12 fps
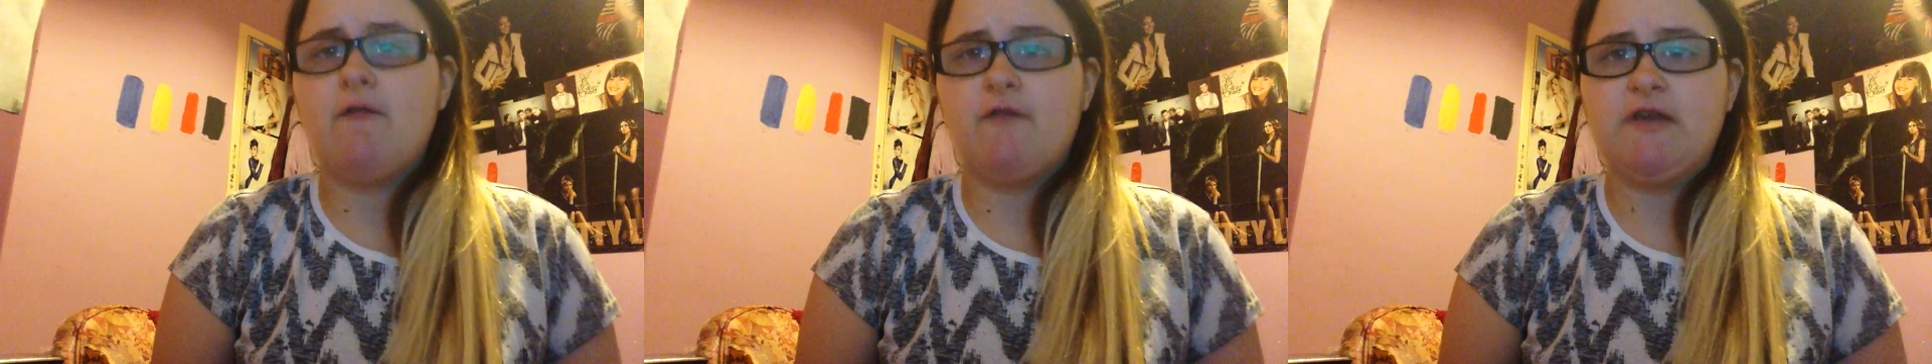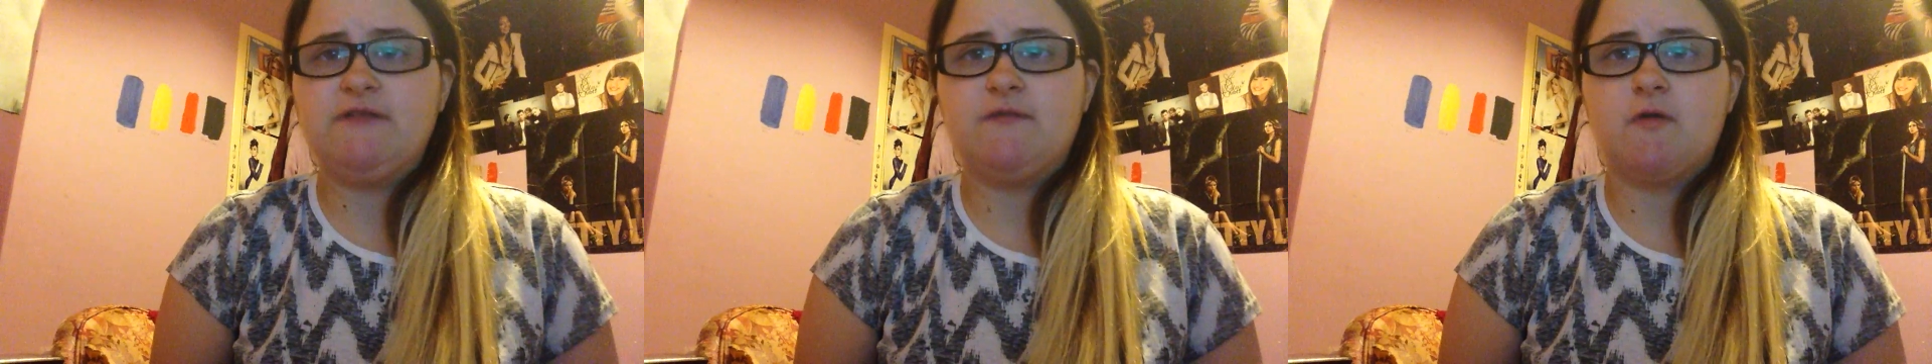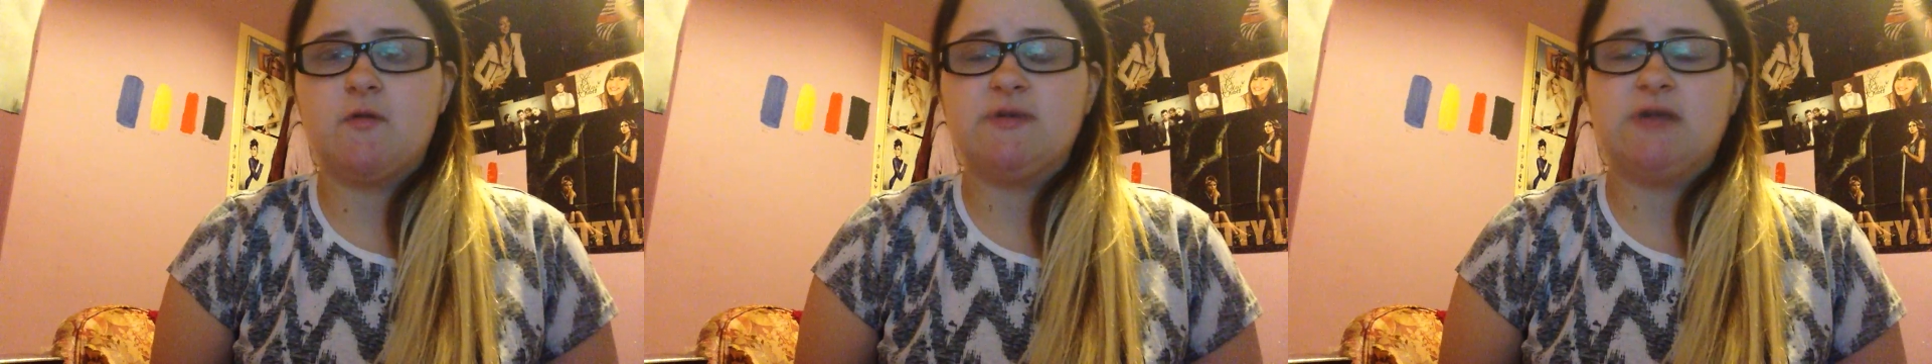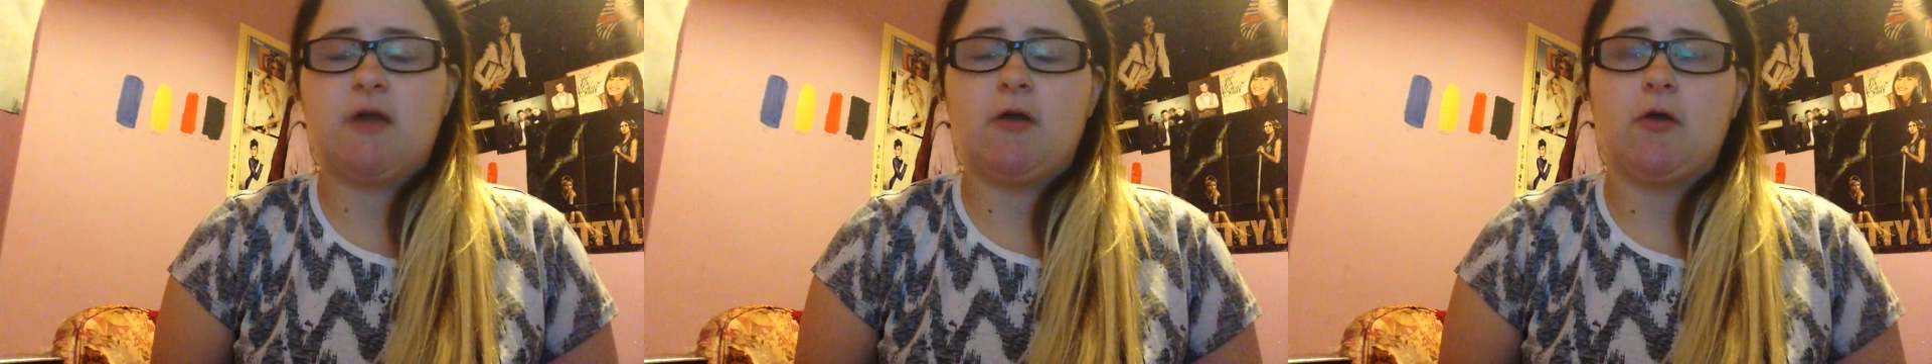first thought
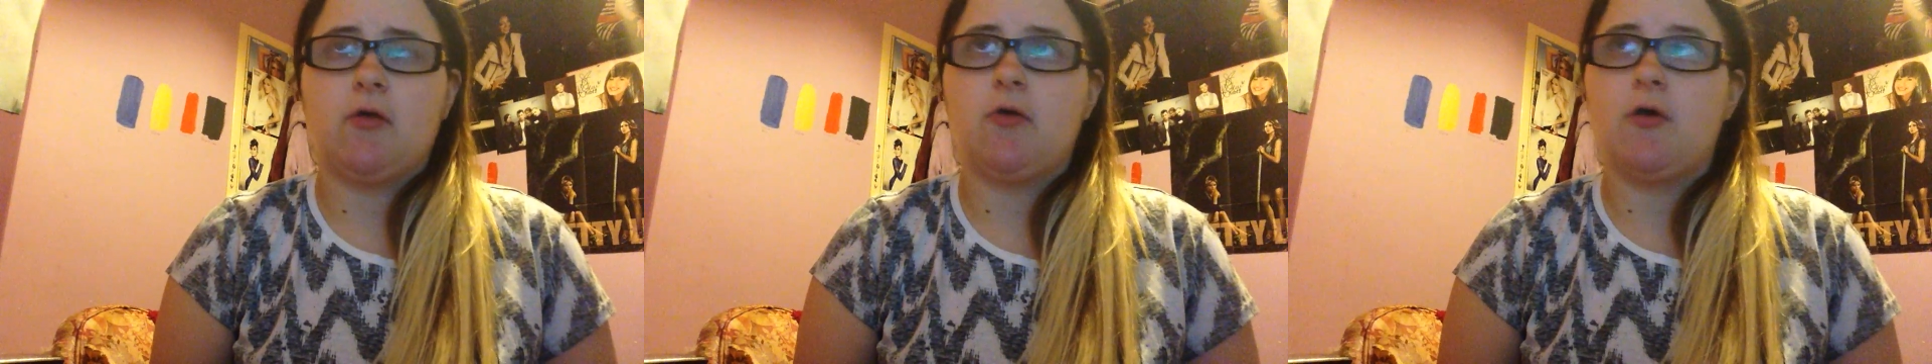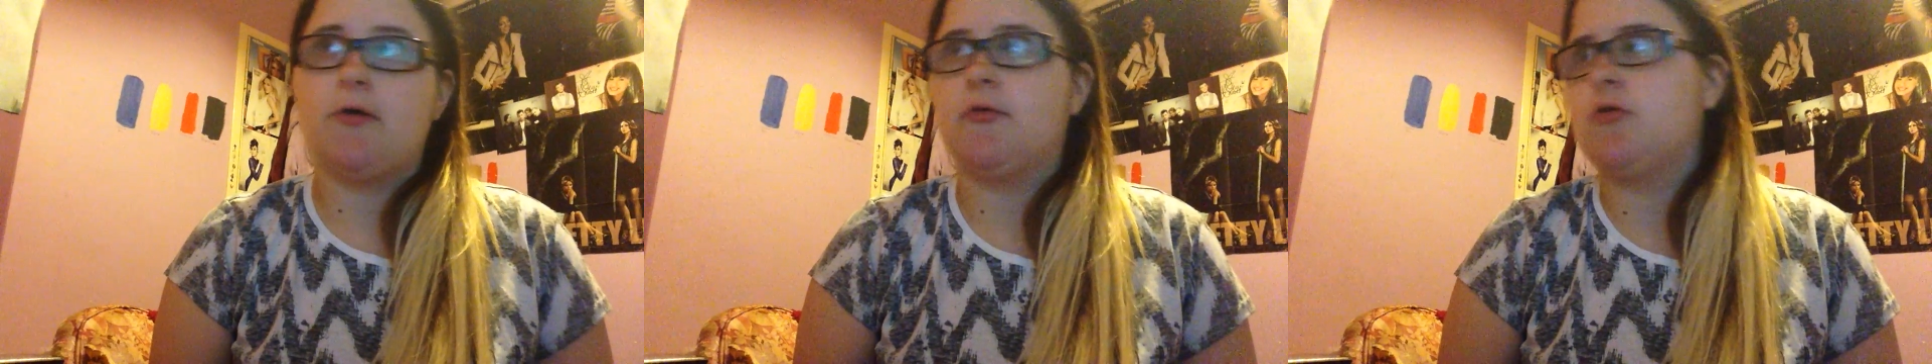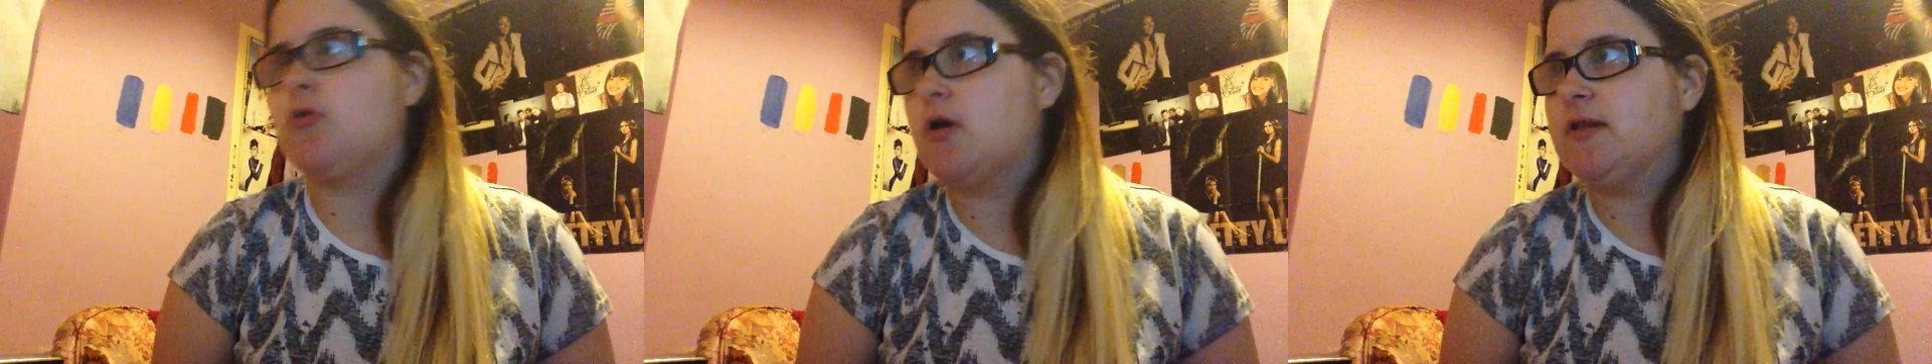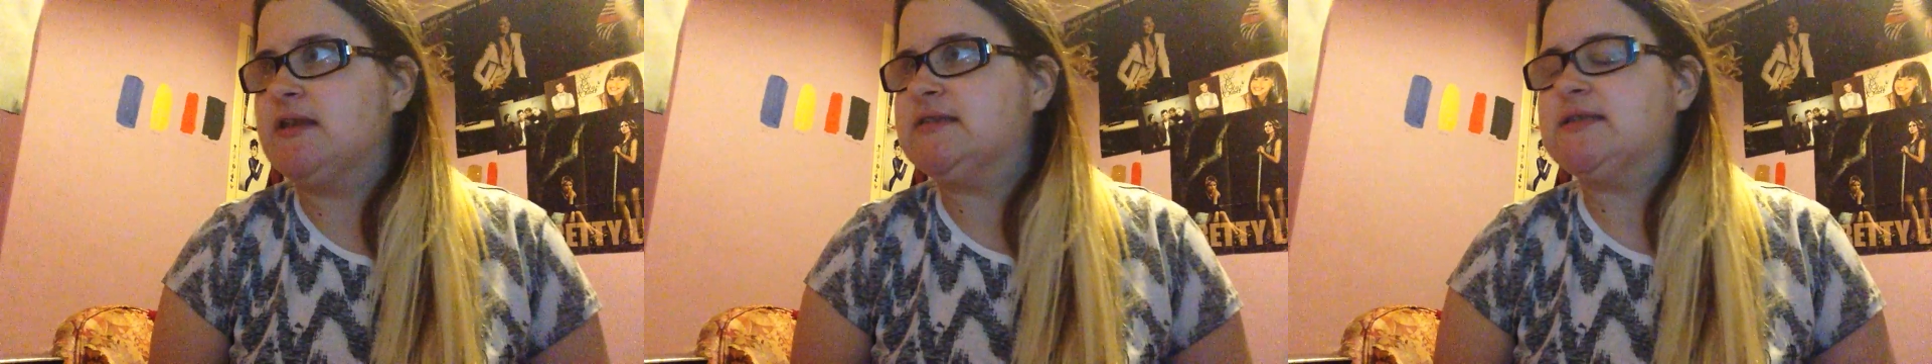was like, oh god,
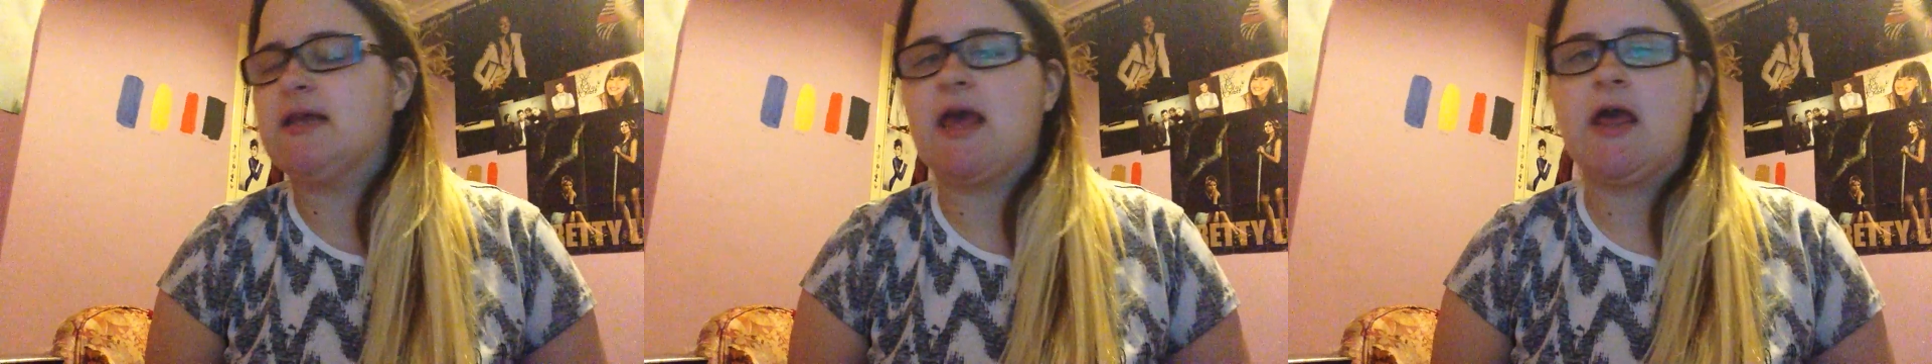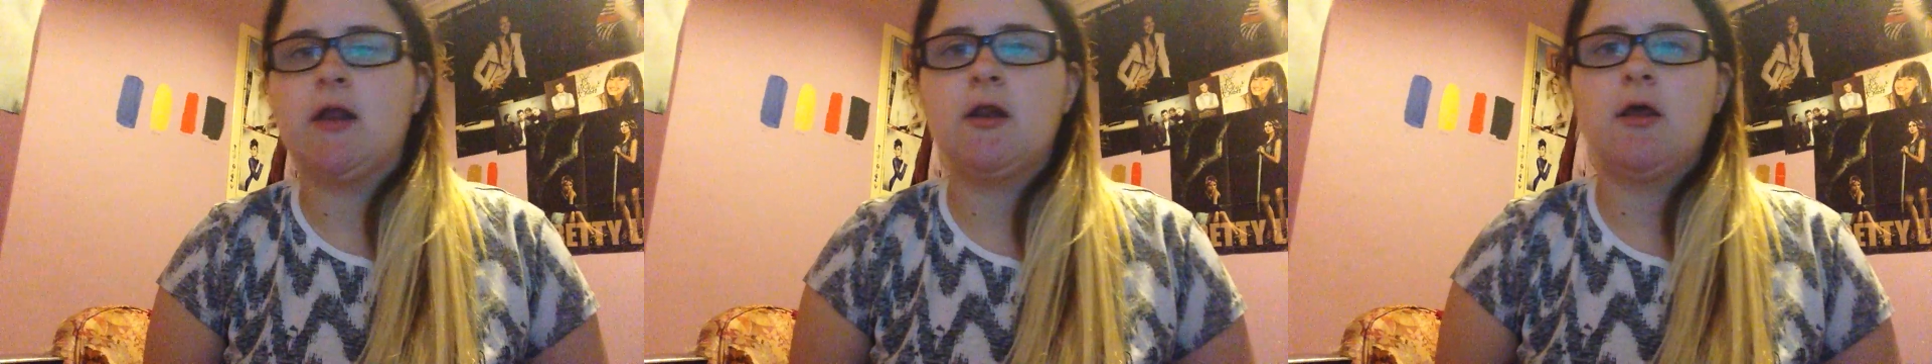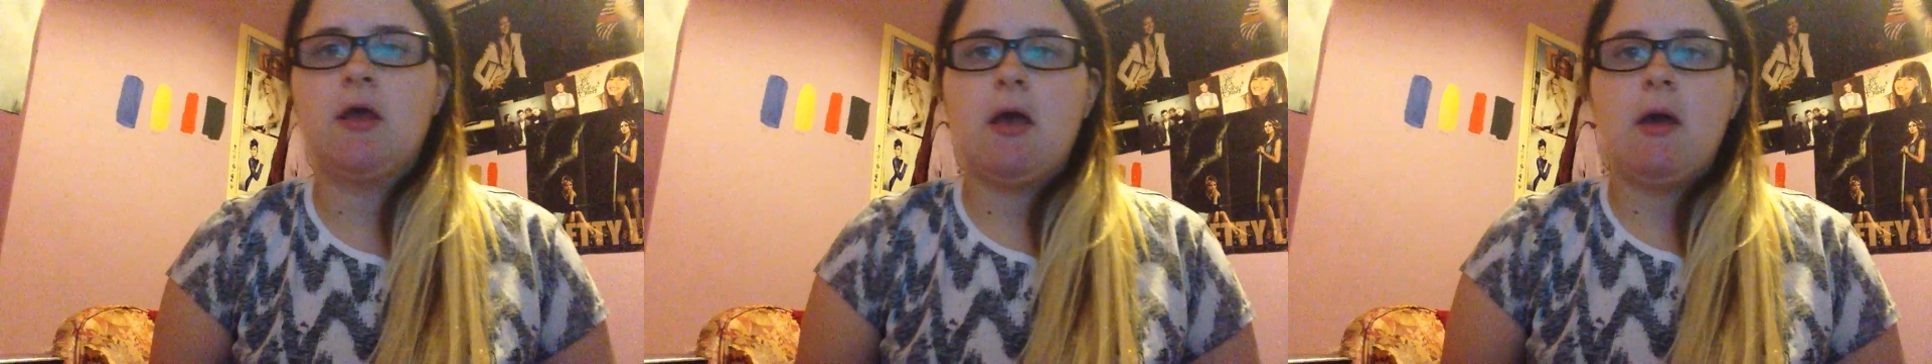not this again.